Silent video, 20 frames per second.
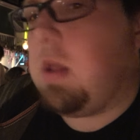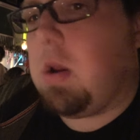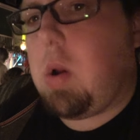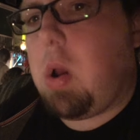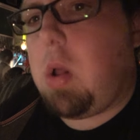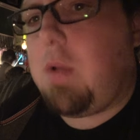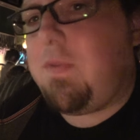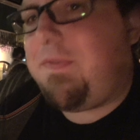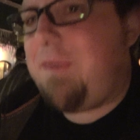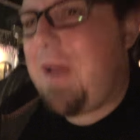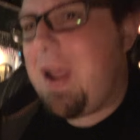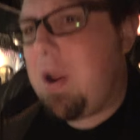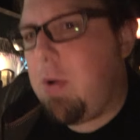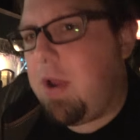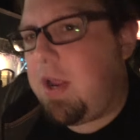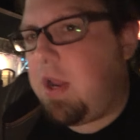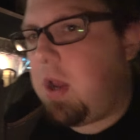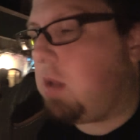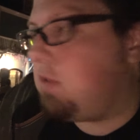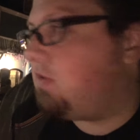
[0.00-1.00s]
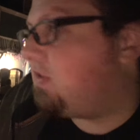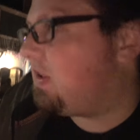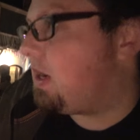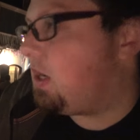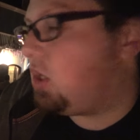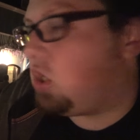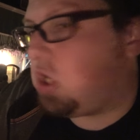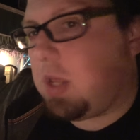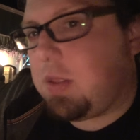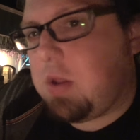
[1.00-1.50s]
Yeah. They're all firing guns
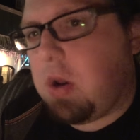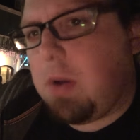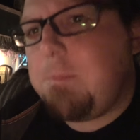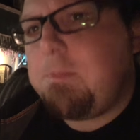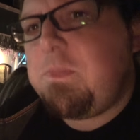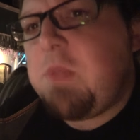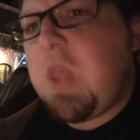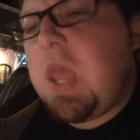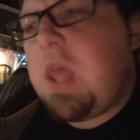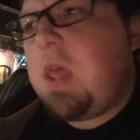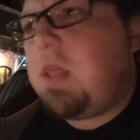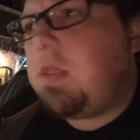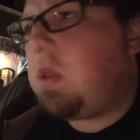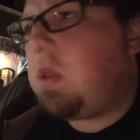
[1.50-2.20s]
at each other, and then they